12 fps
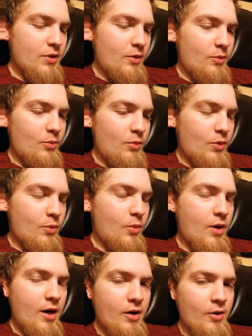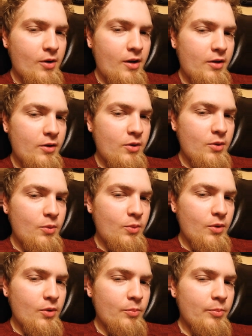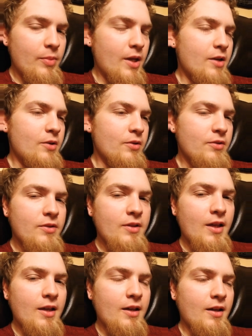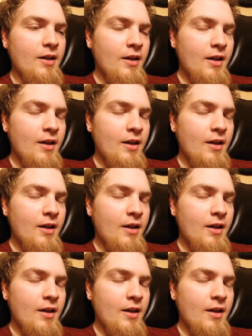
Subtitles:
they require a newer, better thing.